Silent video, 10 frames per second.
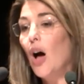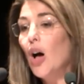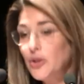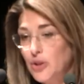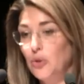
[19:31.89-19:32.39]

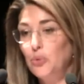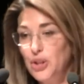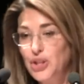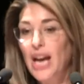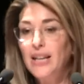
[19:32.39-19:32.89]
also
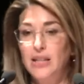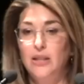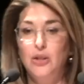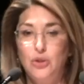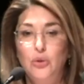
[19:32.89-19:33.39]

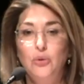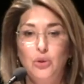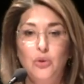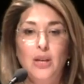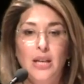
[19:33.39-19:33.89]
rejected the 2
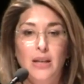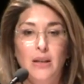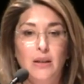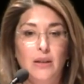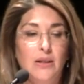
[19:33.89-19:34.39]

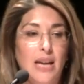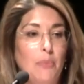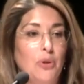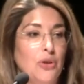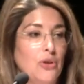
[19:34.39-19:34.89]
degree
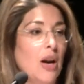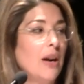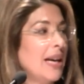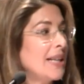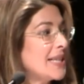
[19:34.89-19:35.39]
temperature
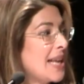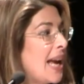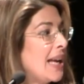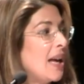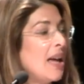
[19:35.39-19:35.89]
target,
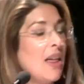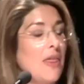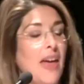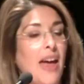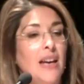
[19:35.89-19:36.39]
saying
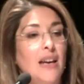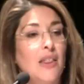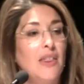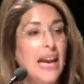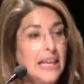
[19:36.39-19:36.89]
that
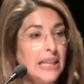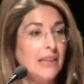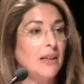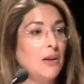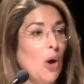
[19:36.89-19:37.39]
they
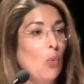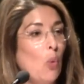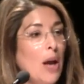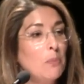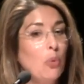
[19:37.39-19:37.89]
needed
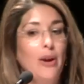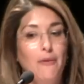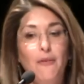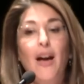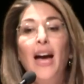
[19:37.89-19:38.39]

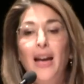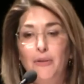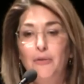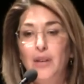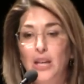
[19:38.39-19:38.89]

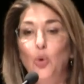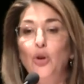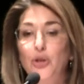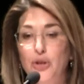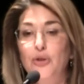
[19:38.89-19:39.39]
1.5 in
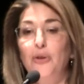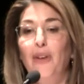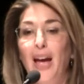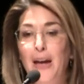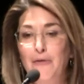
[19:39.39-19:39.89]
order to
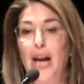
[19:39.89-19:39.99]
survive.